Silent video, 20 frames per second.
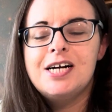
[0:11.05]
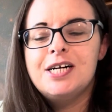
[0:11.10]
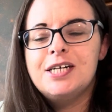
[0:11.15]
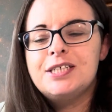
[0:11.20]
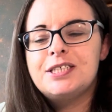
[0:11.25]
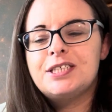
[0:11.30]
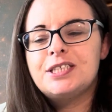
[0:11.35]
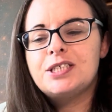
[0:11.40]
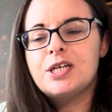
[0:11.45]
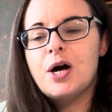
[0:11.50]

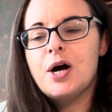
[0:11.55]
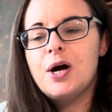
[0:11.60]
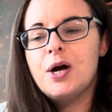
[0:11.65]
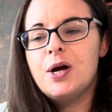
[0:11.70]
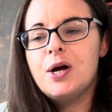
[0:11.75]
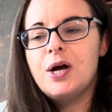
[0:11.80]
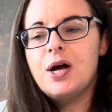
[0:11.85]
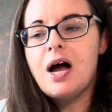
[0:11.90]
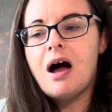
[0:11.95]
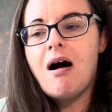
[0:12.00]

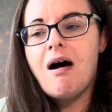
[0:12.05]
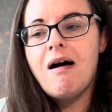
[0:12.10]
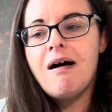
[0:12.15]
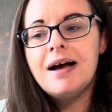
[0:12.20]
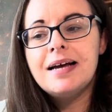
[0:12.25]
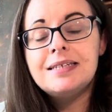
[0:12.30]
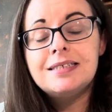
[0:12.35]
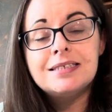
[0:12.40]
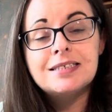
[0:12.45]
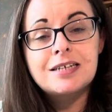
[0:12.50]
So
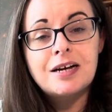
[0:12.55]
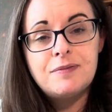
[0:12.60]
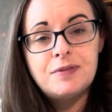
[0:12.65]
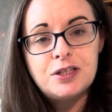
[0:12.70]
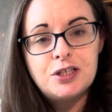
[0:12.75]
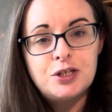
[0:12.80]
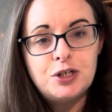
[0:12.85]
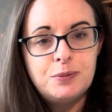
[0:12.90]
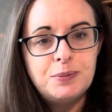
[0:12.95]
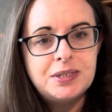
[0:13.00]
I discovered
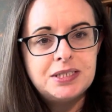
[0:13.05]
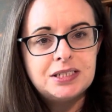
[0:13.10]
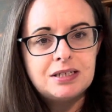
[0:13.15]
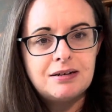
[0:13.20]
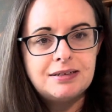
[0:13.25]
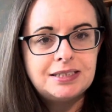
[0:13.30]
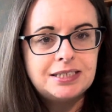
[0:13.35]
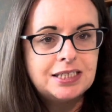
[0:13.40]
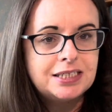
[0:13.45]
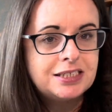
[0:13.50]
the human
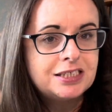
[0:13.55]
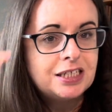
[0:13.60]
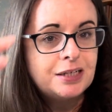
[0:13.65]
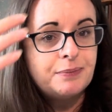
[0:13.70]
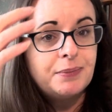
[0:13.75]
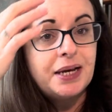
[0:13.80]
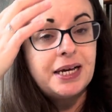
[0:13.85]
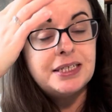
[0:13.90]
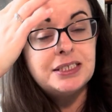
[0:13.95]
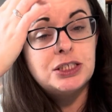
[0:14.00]
design system
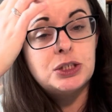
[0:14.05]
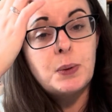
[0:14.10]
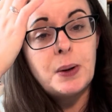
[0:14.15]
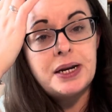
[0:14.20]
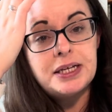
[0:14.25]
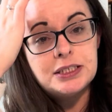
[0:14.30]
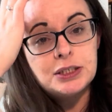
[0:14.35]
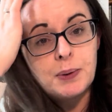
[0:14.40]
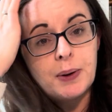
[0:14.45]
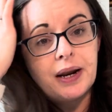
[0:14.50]
in
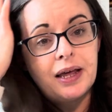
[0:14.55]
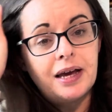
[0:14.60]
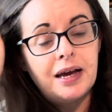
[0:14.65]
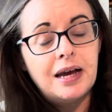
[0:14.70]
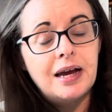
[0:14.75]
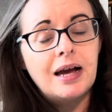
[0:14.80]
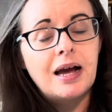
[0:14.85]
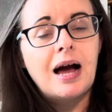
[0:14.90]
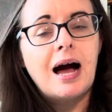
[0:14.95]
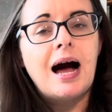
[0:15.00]

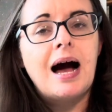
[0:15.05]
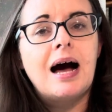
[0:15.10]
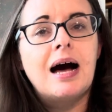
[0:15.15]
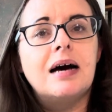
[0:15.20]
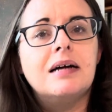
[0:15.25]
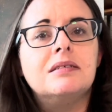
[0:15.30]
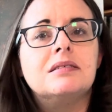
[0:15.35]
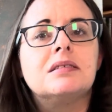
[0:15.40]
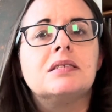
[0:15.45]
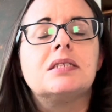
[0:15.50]
2020,
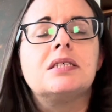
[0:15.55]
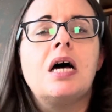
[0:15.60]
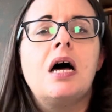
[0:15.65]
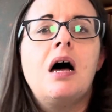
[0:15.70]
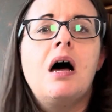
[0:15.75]
and